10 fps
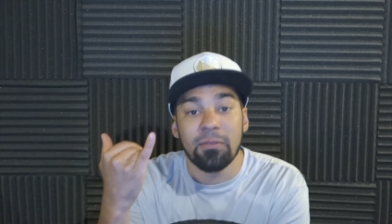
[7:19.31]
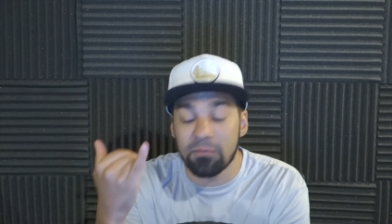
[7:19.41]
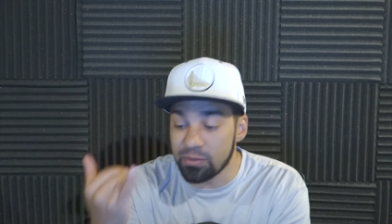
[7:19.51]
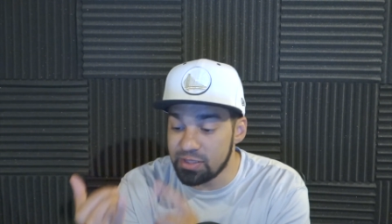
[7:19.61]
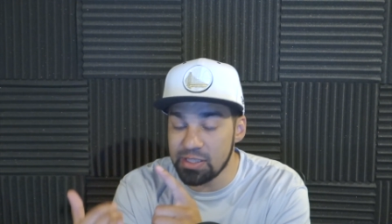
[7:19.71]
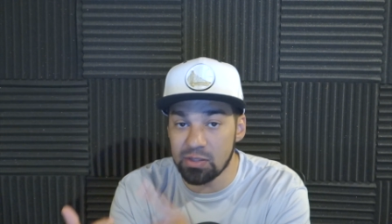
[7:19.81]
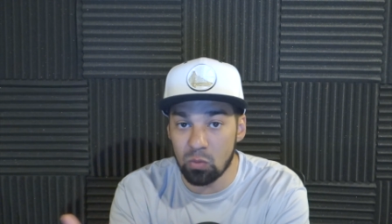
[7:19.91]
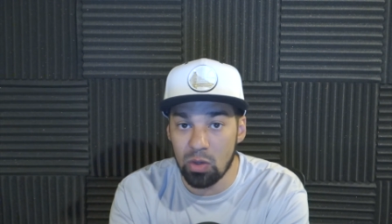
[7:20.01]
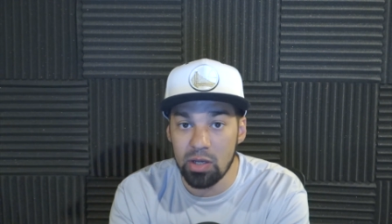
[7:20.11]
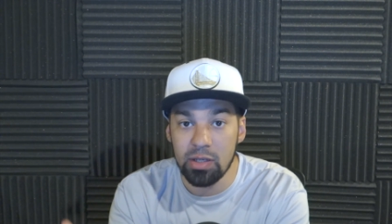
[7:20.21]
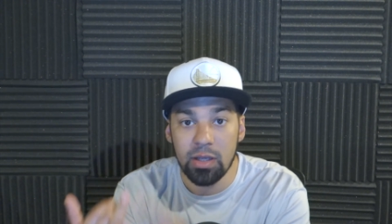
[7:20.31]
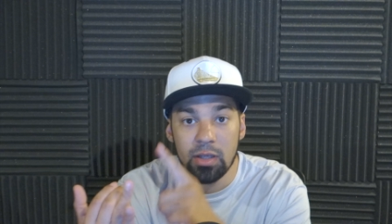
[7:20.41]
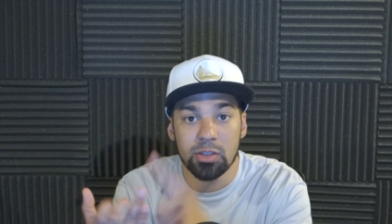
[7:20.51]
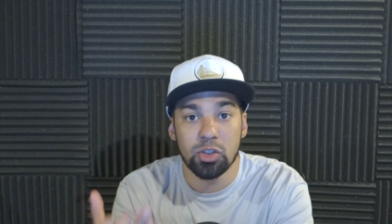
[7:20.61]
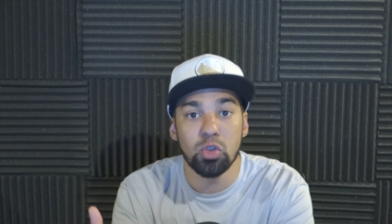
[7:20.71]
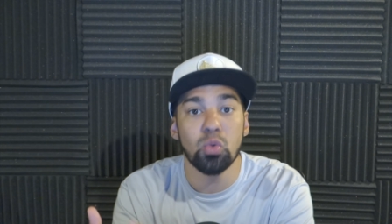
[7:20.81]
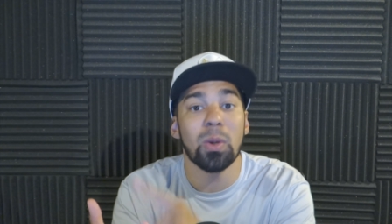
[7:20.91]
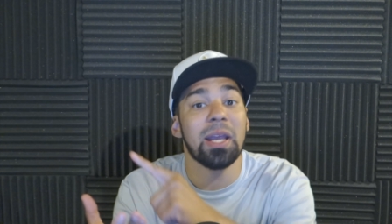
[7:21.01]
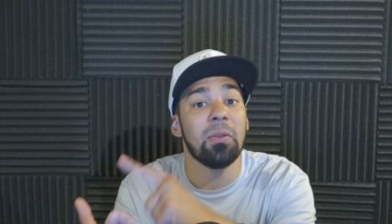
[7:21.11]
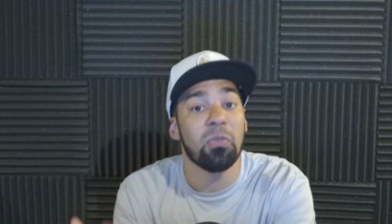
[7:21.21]
for season one 2,
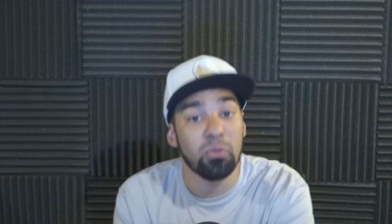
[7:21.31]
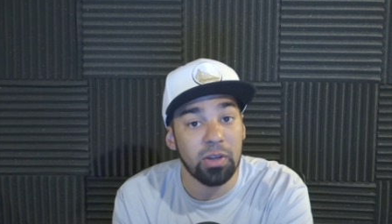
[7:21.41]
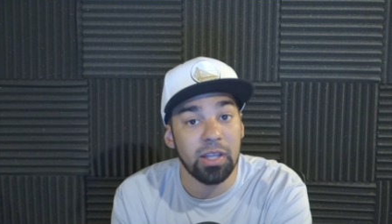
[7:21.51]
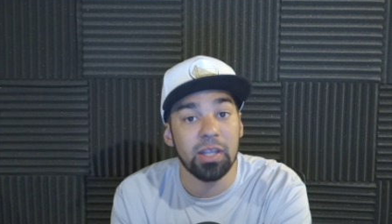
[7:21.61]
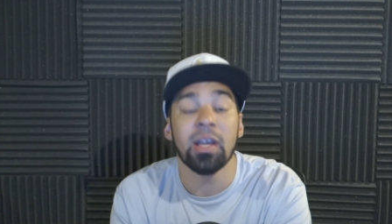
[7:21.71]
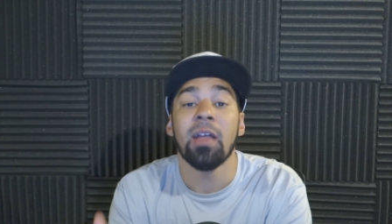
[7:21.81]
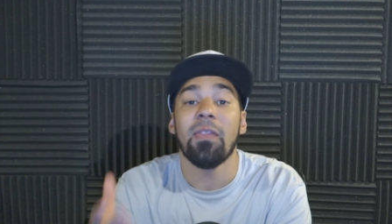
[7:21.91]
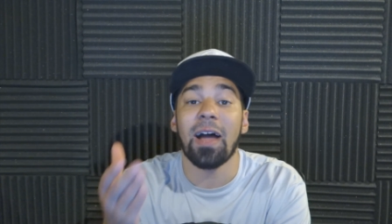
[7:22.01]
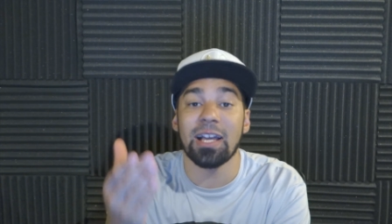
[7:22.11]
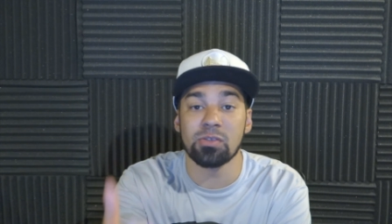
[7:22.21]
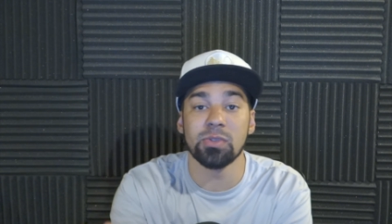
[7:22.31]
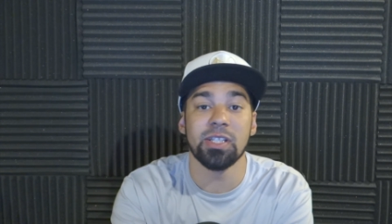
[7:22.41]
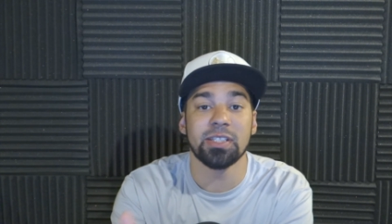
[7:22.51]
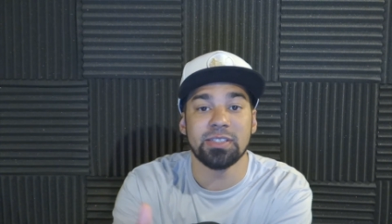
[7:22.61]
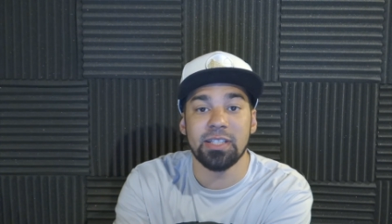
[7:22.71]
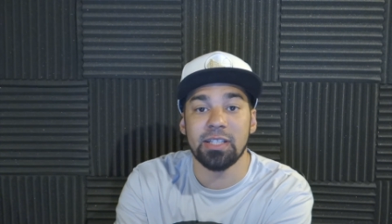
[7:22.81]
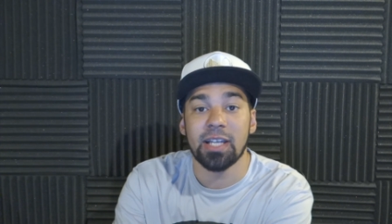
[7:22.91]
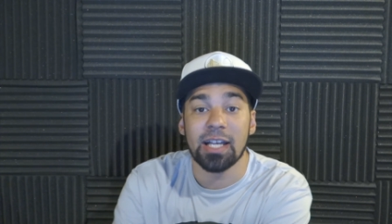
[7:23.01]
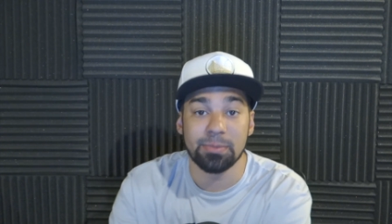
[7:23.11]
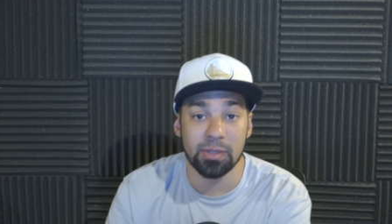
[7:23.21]
and 3 that High School DxD
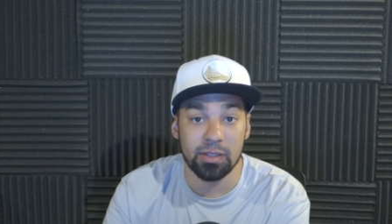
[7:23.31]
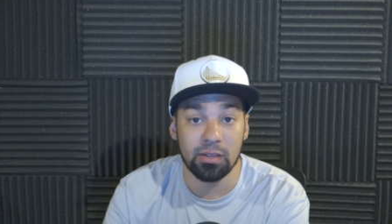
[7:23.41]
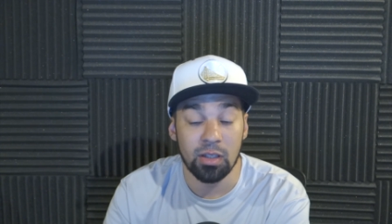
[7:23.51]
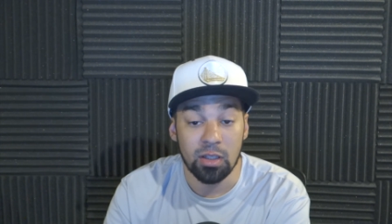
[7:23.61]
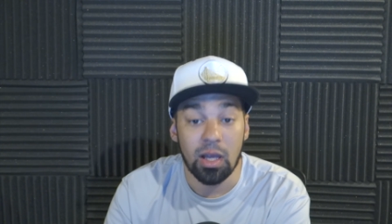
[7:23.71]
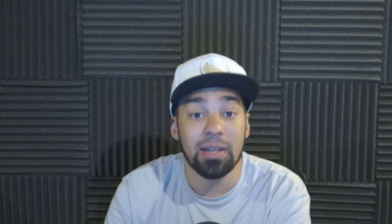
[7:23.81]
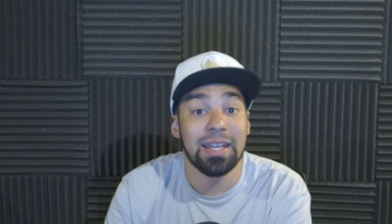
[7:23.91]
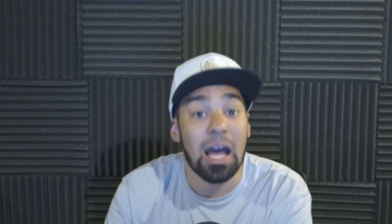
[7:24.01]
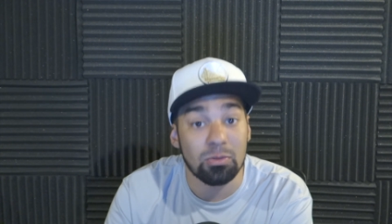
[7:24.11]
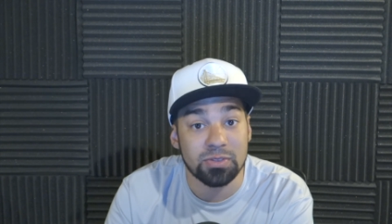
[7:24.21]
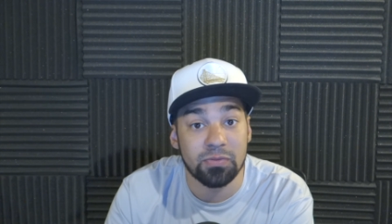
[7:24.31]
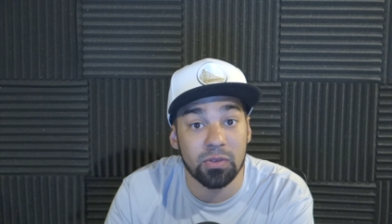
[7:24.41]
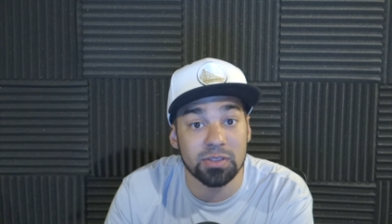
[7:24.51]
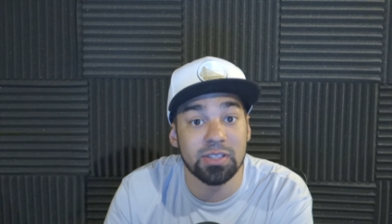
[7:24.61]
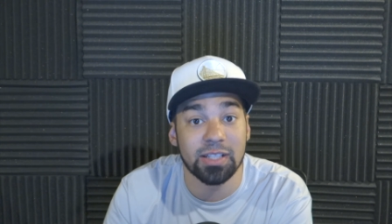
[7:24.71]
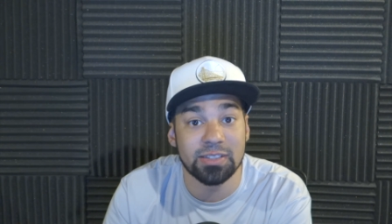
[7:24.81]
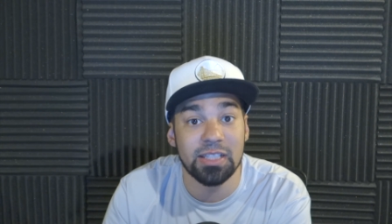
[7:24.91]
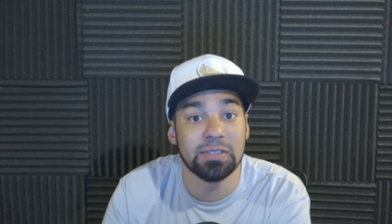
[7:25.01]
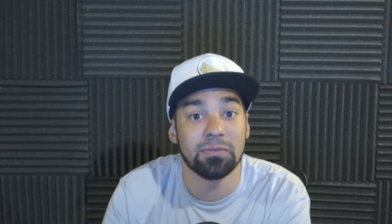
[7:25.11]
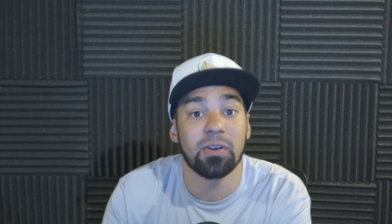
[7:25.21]
has been announced for its next
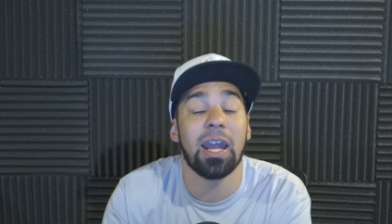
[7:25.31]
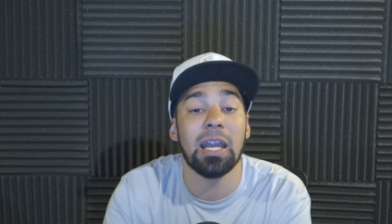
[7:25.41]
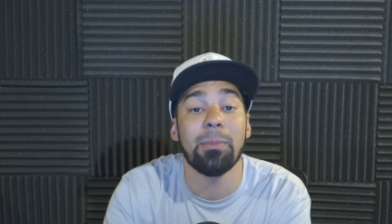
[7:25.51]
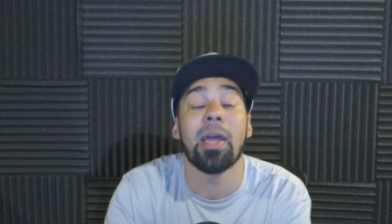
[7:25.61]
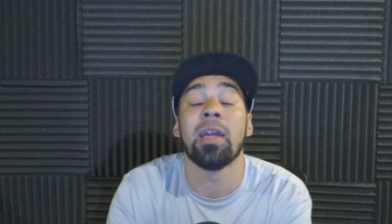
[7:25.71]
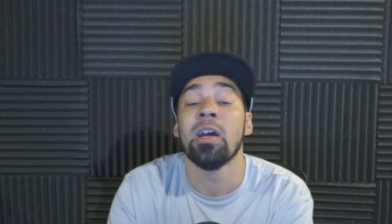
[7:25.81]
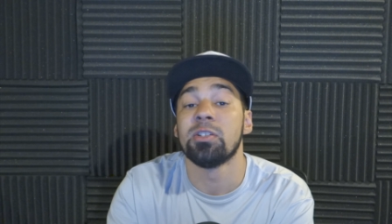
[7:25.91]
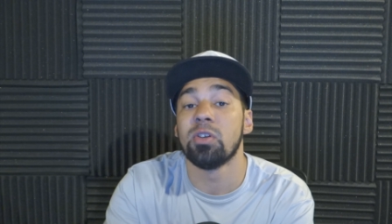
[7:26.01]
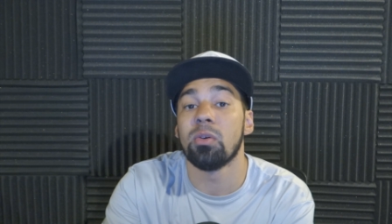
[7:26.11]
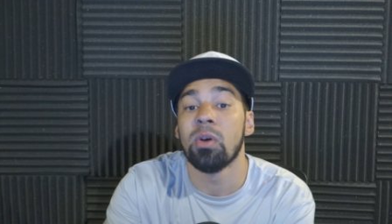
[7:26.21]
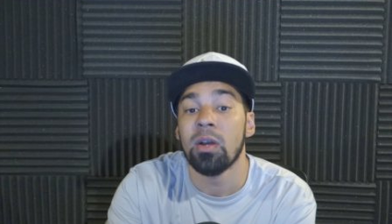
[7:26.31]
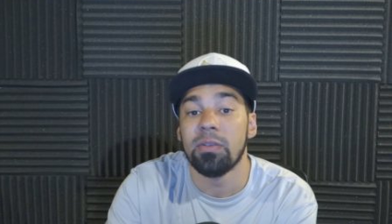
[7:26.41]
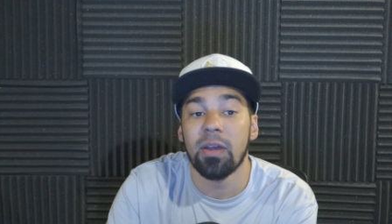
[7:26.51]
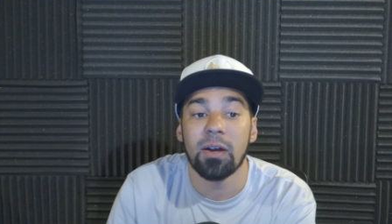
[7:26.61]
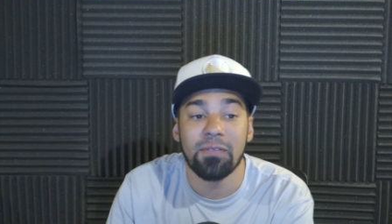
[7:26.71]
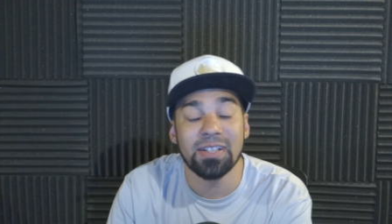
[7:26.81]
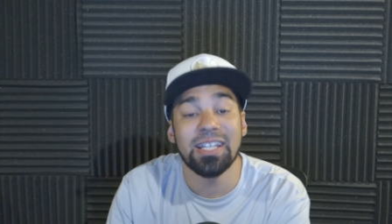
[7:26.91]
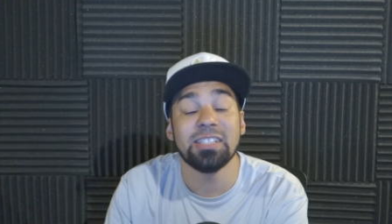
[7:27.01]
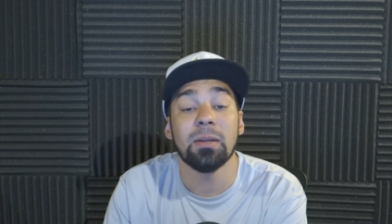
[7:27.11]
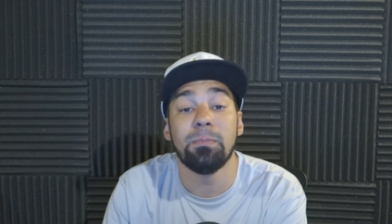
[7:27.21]
season for anime. So the
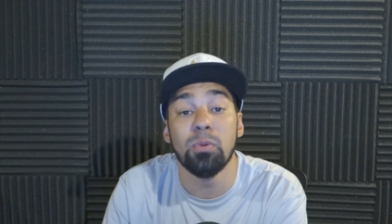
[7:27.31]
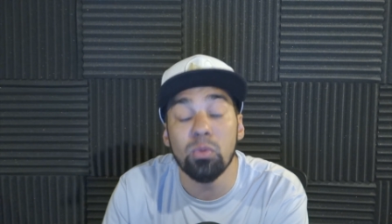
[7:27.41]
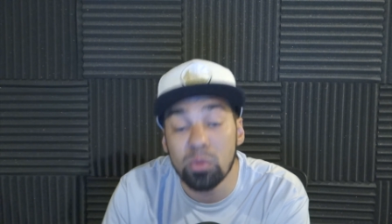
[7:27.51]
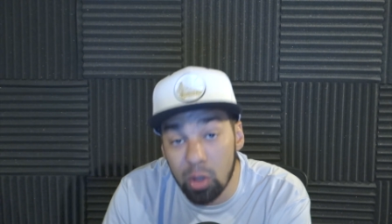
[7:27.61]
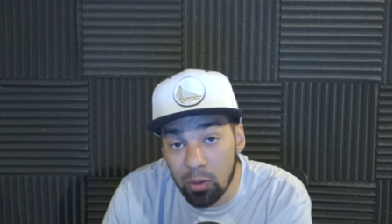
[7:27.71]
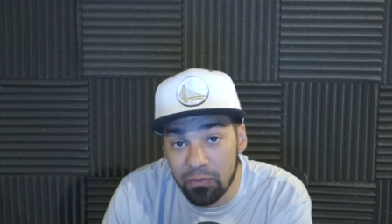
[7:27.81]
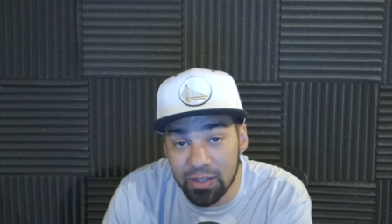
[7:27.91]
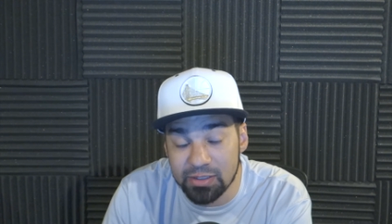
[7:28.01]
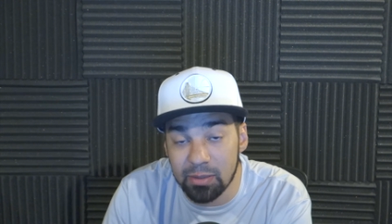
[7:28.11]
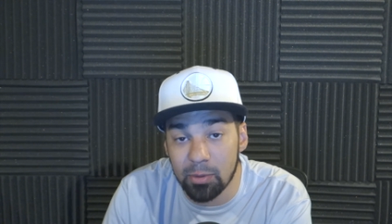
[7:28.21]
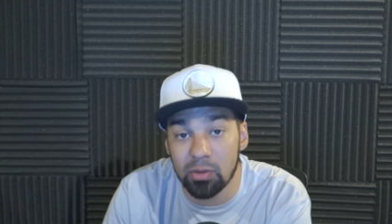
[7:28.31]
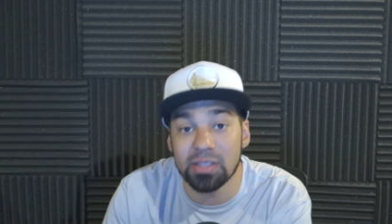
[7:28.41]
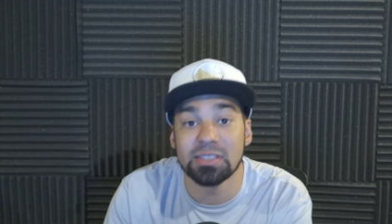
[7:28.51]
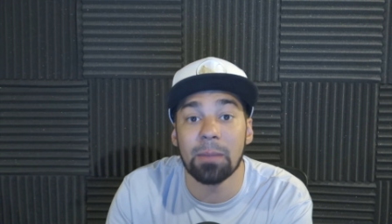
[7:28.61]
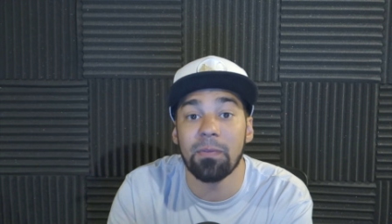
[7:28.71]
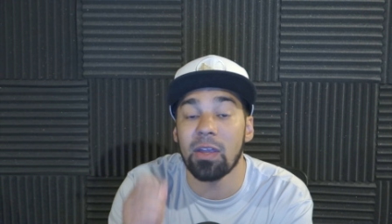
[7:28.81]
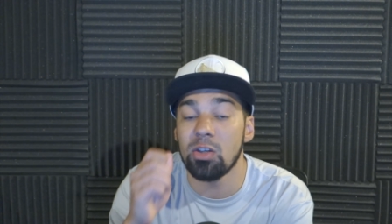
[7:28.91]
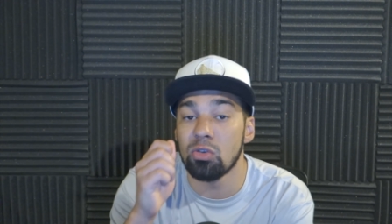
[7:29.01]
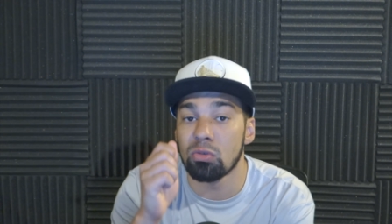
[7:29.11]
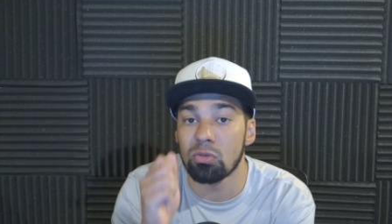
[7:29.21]
Fantasia Bunko Festival is something that you